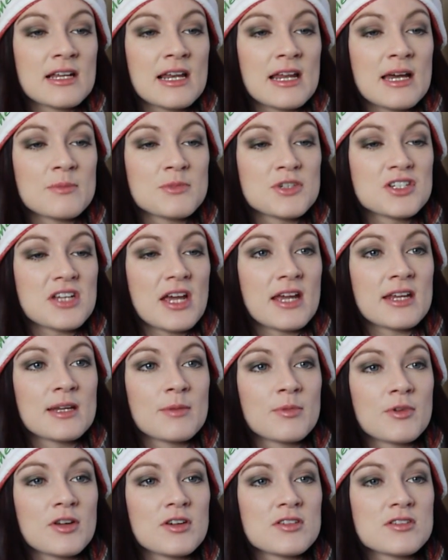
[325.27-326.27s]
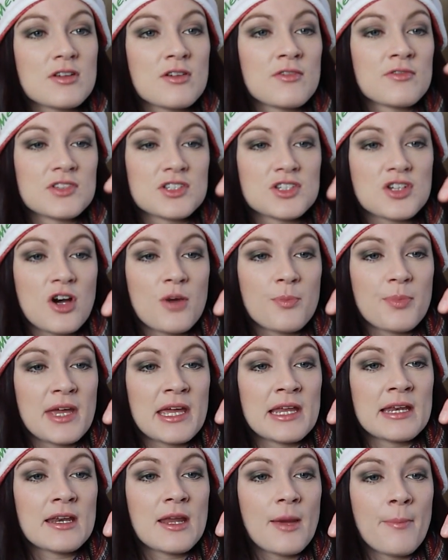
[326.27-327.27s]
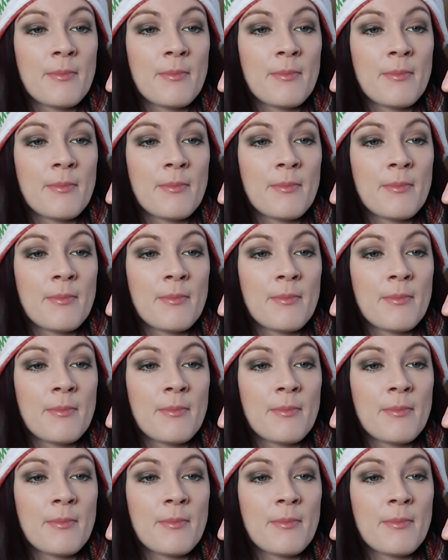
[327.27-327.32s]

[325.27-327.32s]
Glam Shine lip gloss over the top in